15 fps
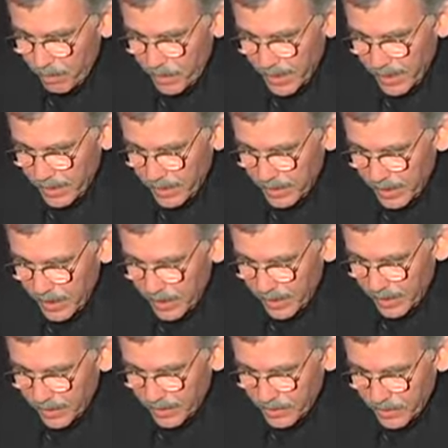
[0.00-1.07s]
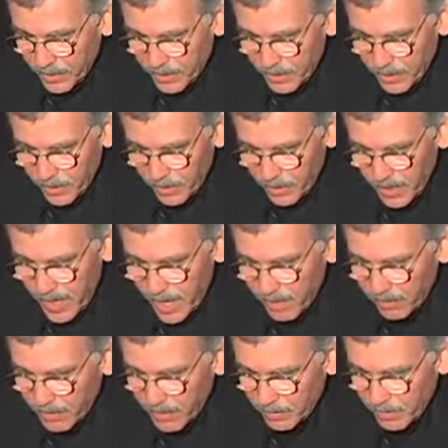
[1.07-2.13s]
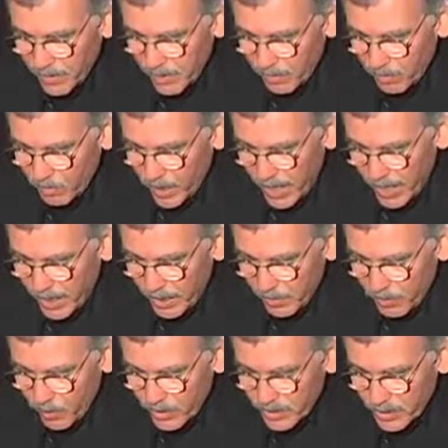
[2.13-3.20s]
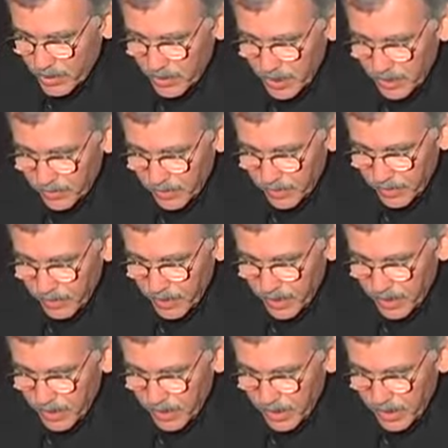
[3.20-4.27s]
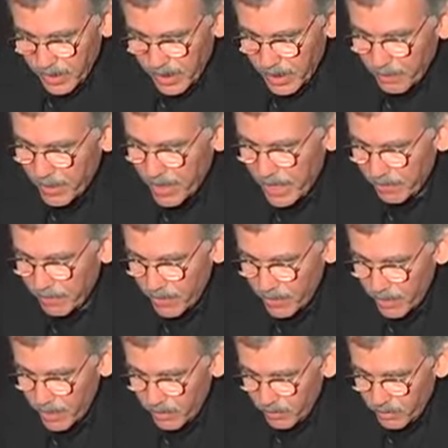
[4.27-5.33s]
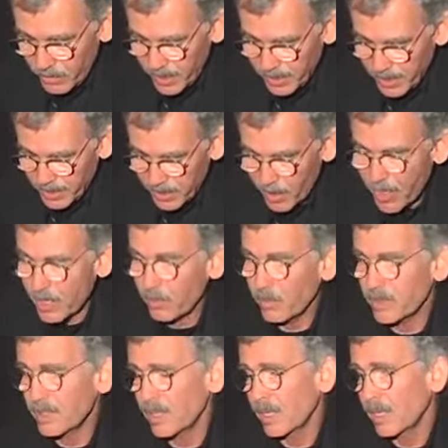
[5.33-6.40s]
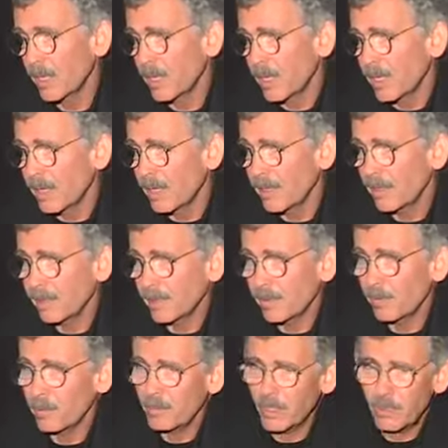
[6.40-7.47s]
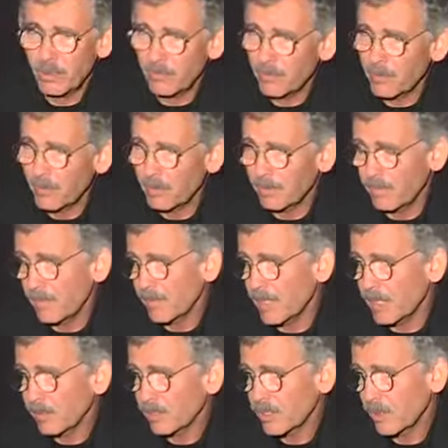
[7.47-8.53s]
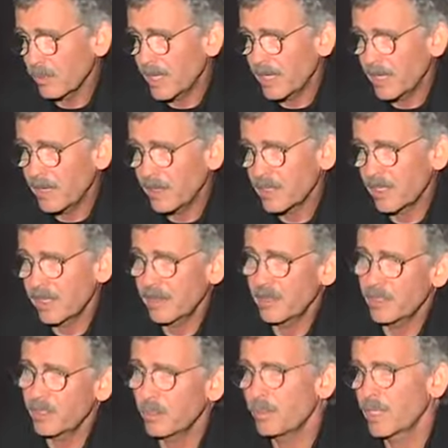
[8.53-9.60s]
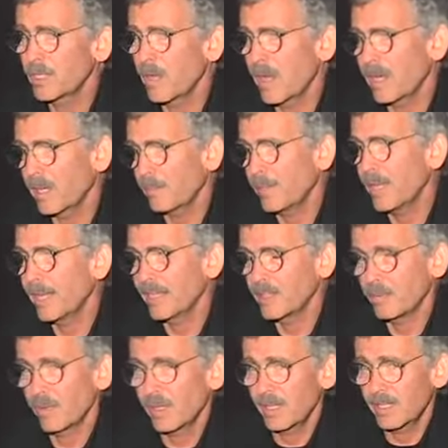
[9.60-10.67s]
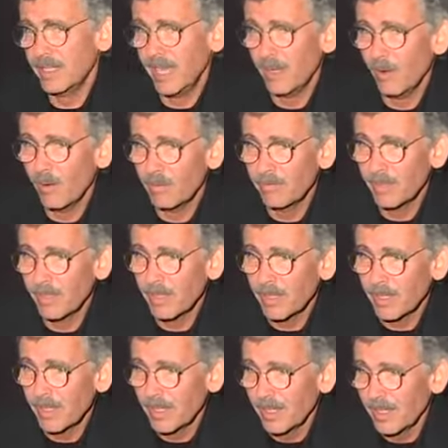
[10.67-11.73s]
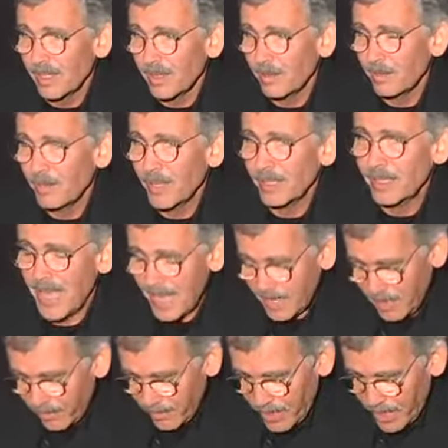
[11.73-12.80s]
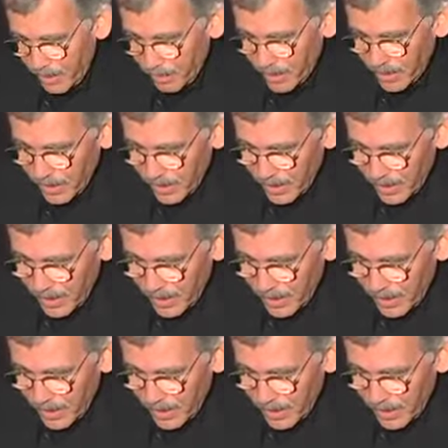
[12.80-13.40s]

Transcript: But it turned out to be way more successful than anybody ever thought it would be. They thought it would be good for, you know, so many years, and then the supersonic planes were going to take over, but that never happened.